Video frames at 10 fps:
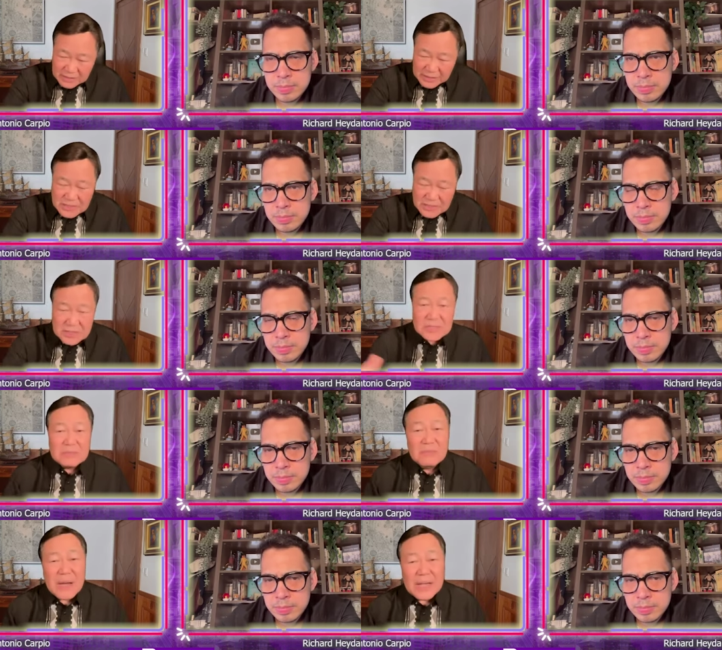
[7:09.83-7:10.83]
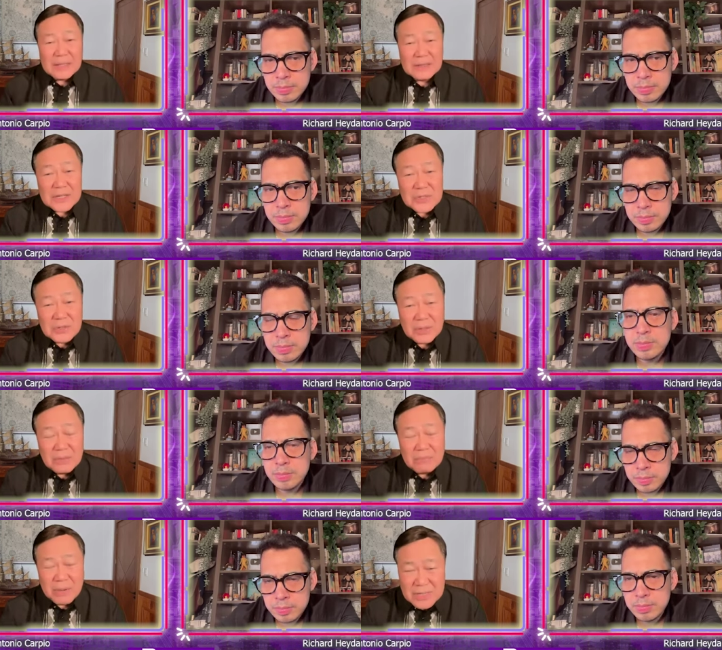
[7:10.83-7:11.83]
Speaker 1: can just buy treasury
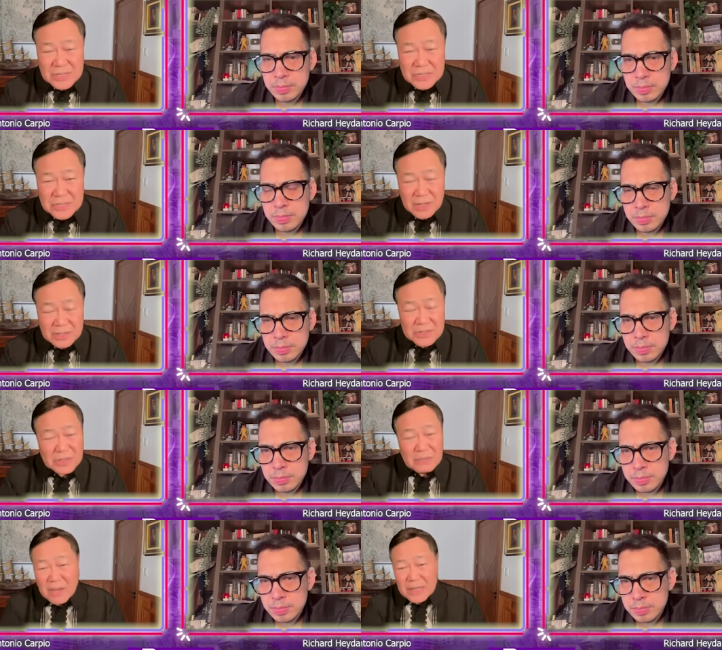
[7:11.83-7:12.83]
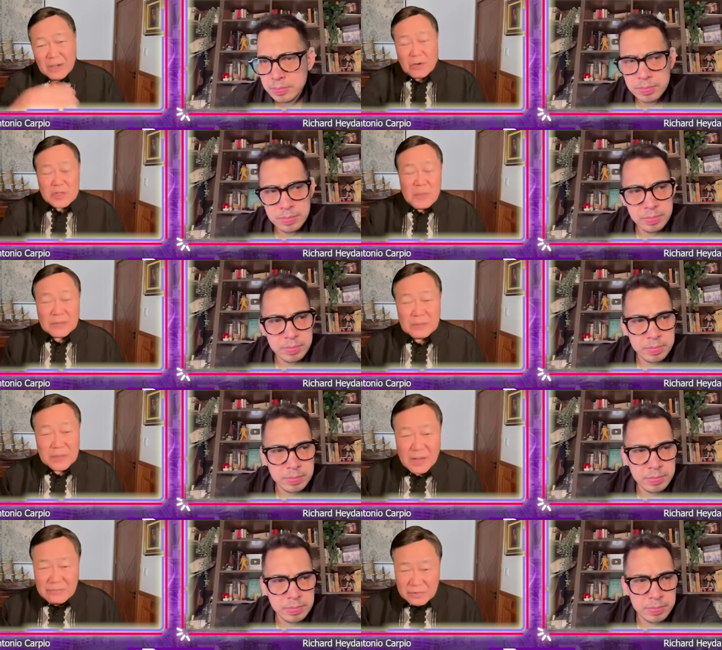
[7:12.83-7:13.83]
bonds. So the money goes back to
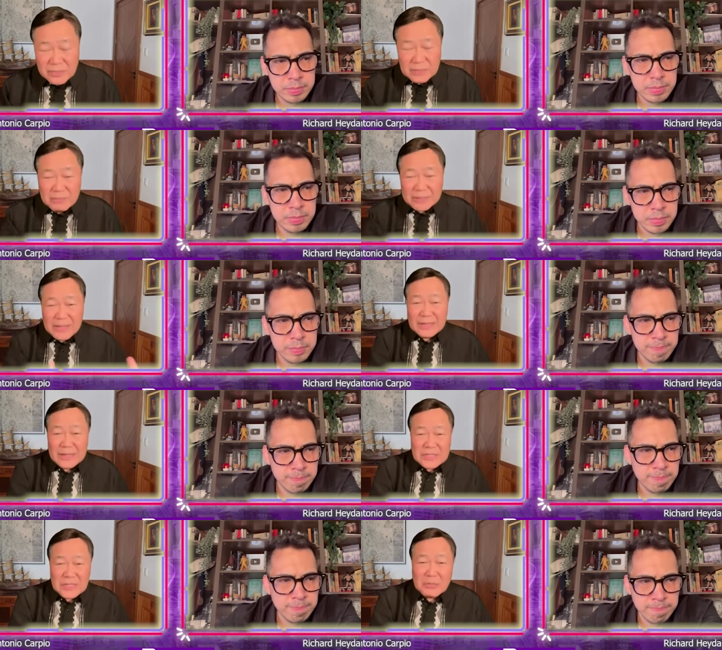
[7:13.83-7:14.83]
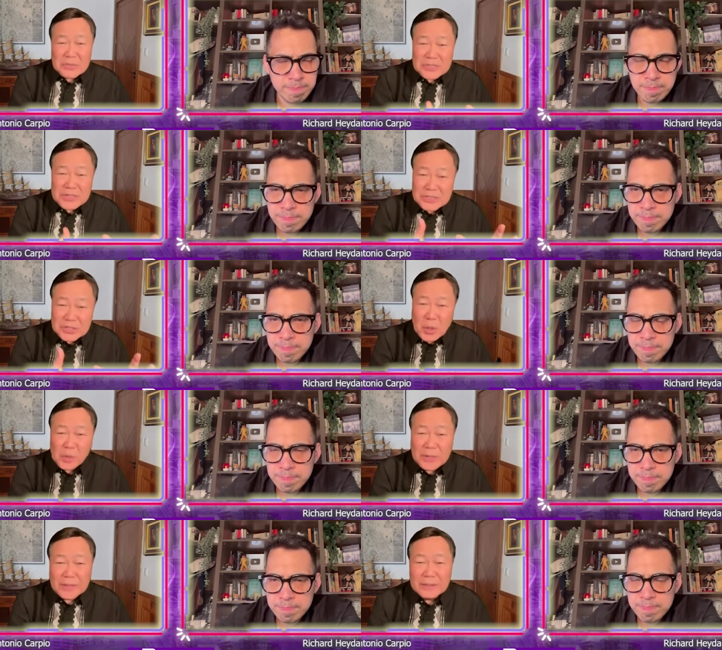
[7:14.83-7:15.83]
the government, but at least it was not
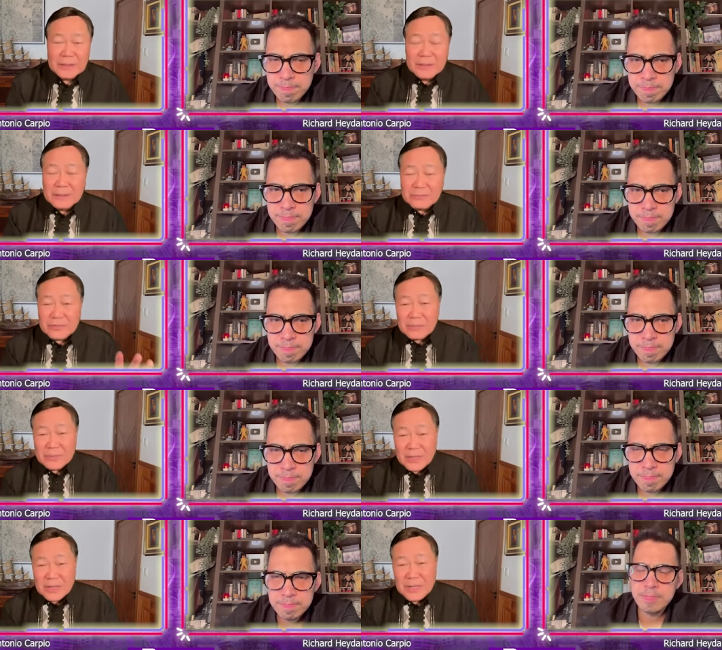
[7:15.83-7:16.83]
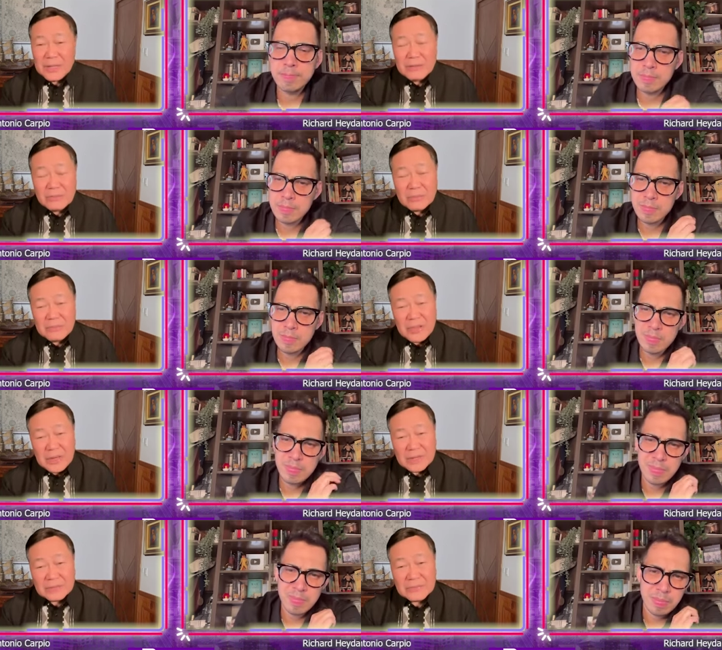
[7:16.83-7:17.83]
stolen from the from
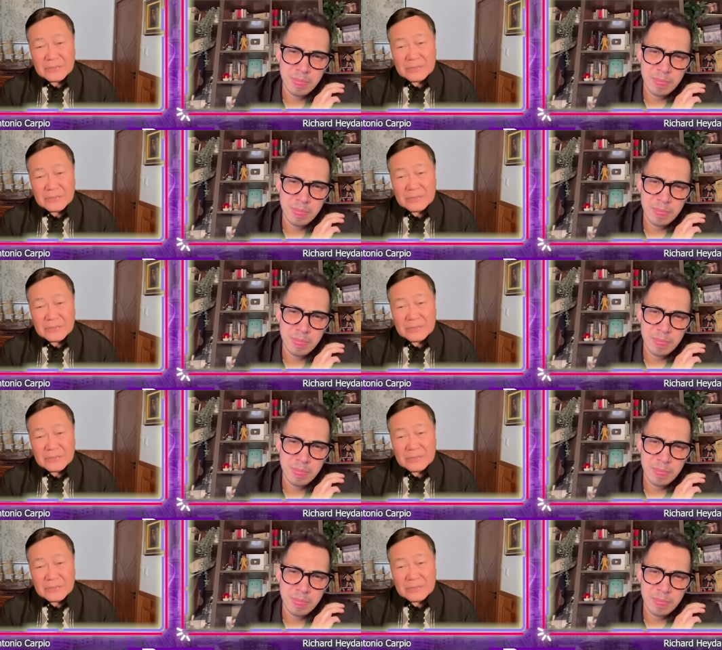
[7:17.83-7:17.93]
PhilHealth.